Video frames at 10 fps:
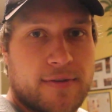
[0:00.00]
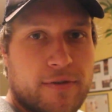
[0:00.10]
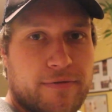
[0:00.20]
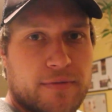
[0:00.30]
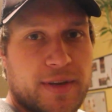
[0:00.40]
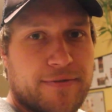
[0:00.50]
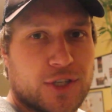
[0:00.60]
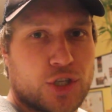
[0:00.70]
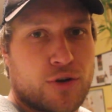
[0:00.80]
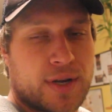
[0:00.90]
Vote for me for
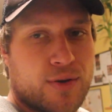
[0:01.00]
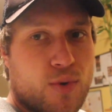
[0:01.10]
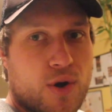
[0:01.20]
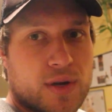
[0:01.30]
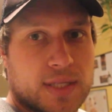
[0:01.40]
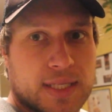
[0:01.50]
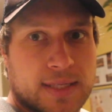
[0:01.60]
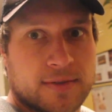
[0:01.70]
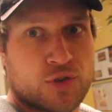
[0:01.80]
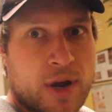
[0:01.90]
shorty
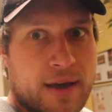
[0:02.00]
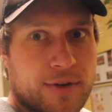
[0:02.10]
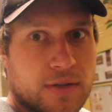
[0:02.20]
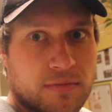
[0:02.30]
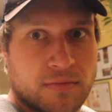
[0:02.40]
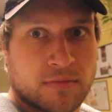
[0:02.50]
awards, travel,